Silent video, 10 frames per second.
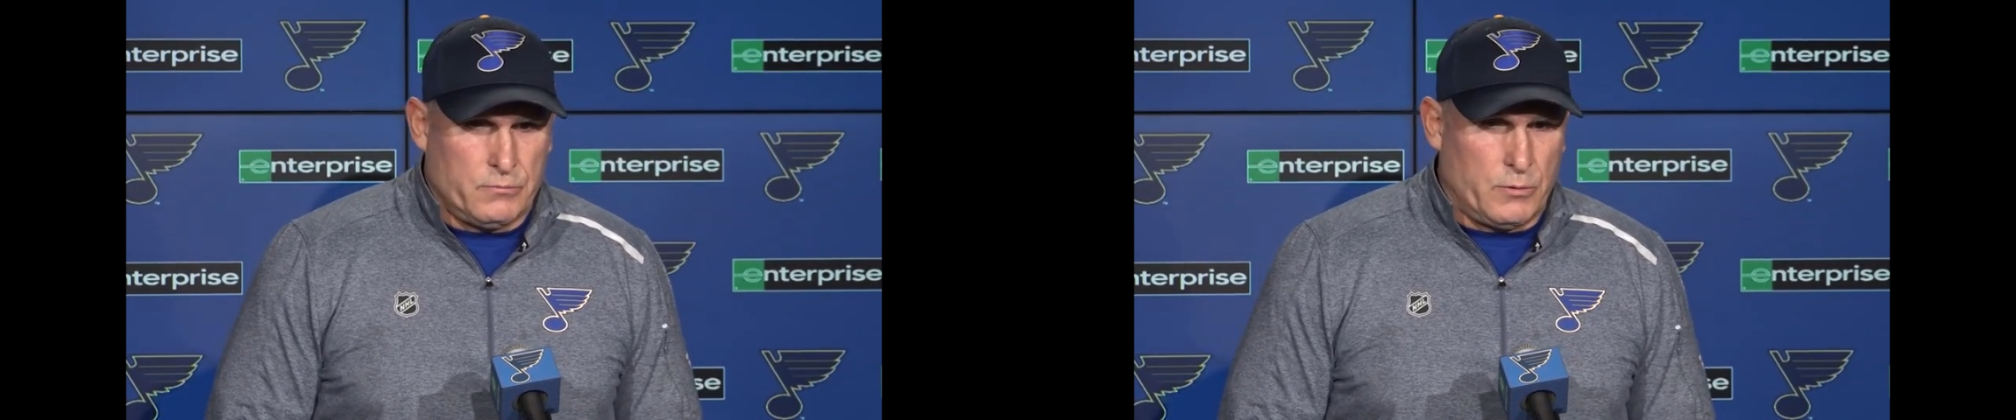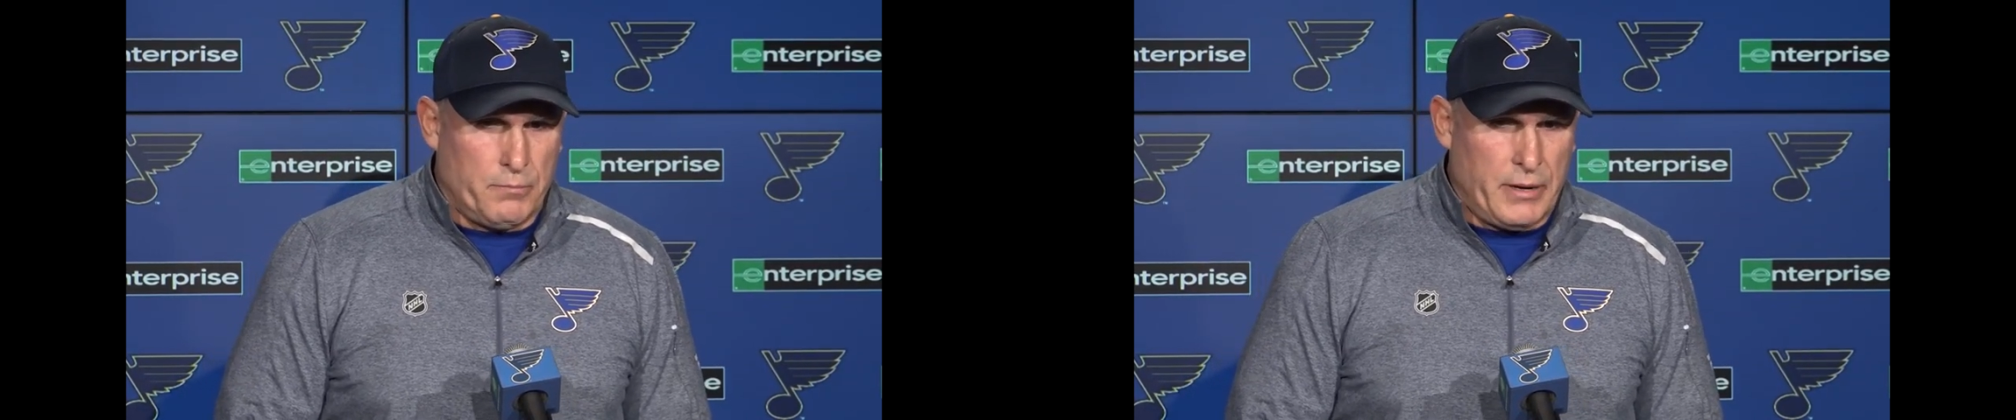
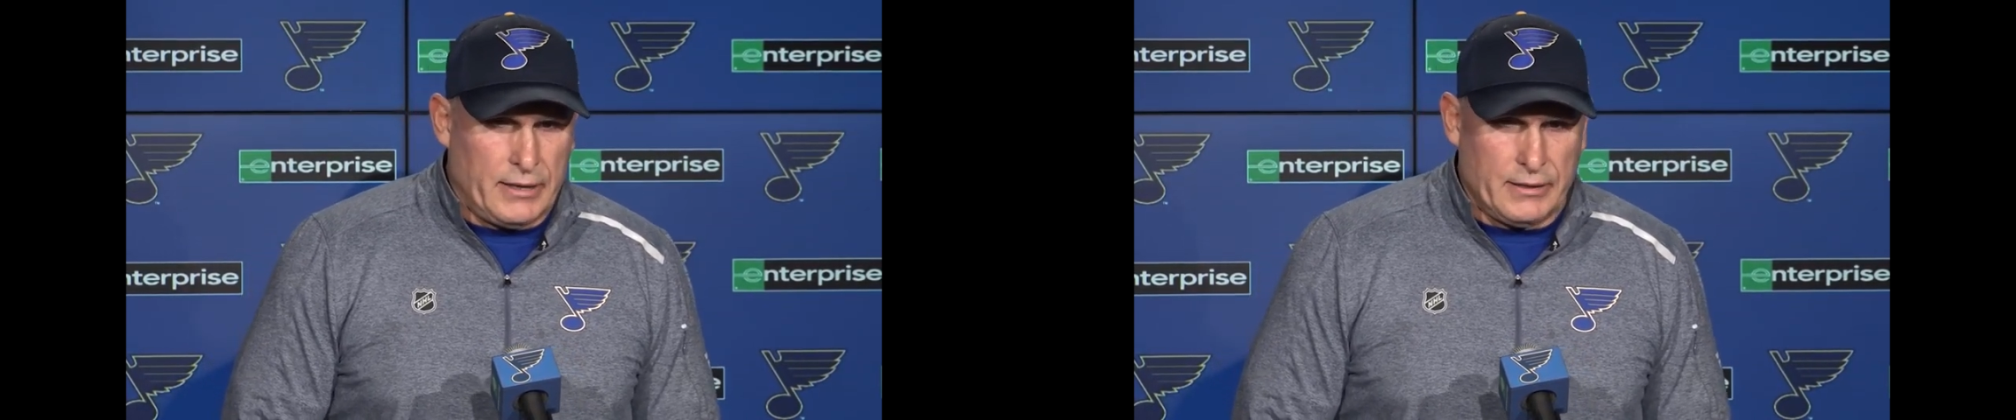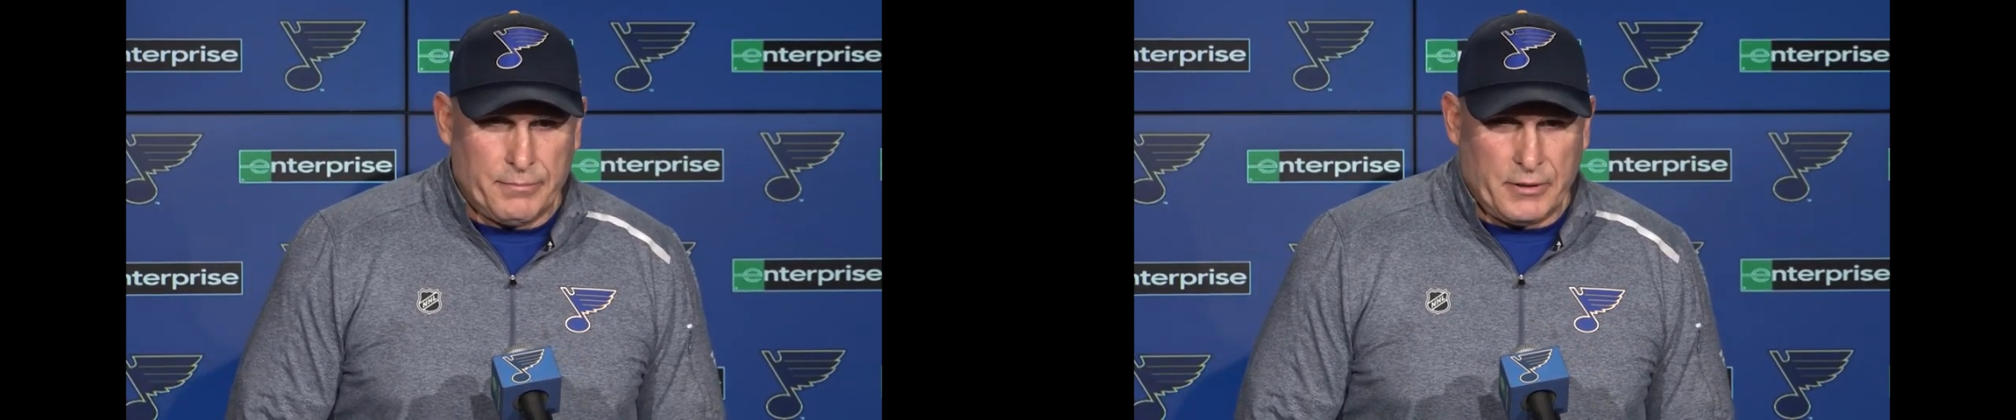We're
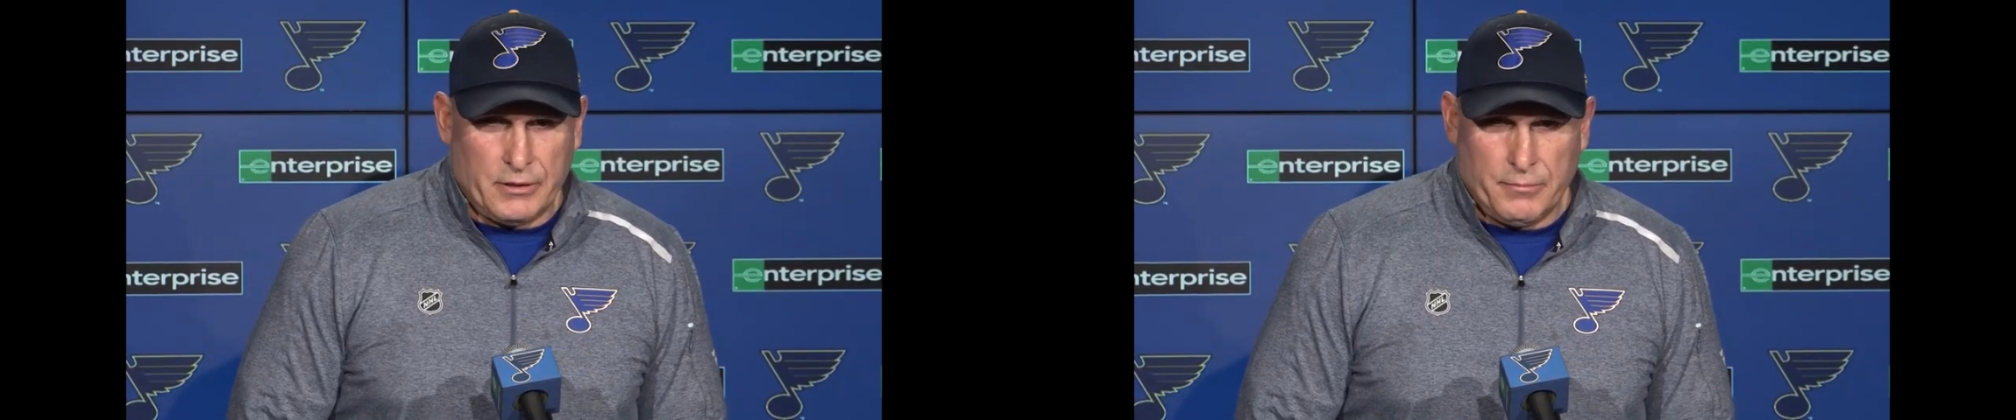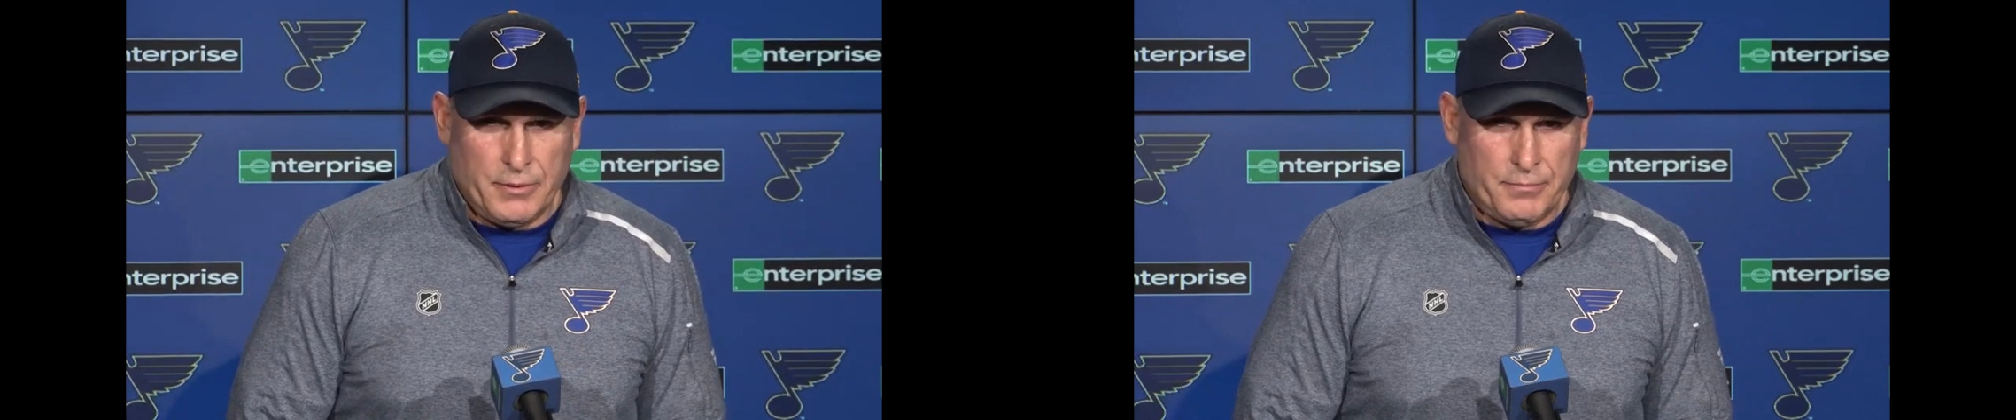banged up a
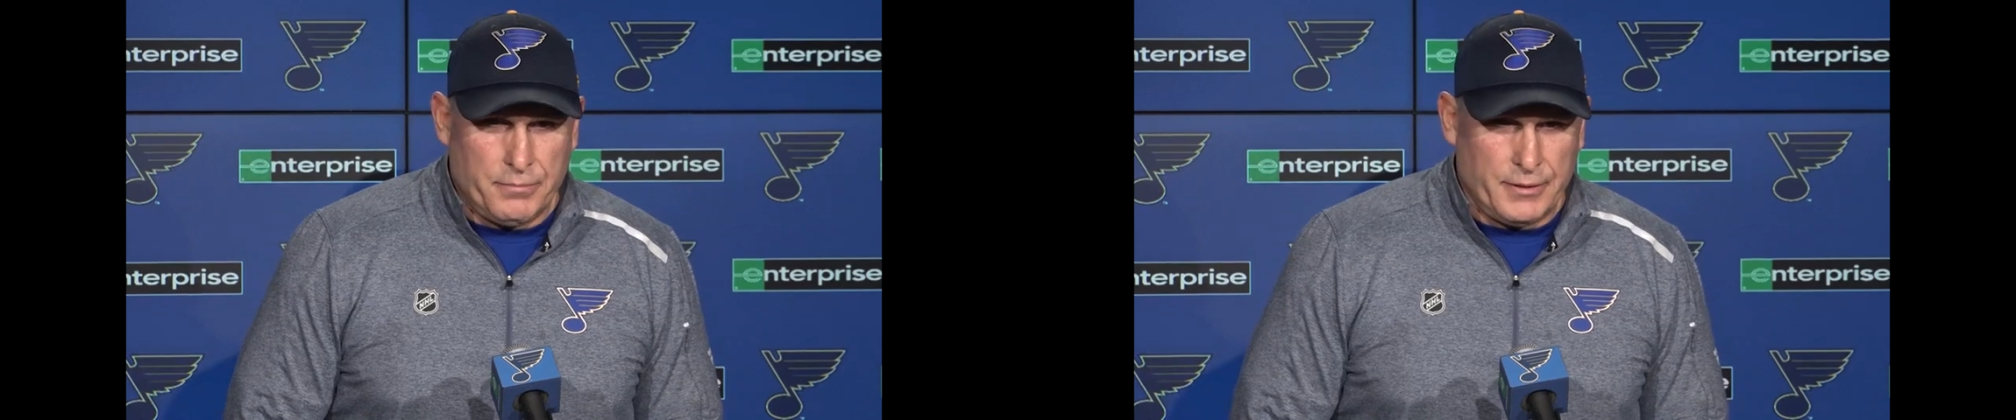little bit,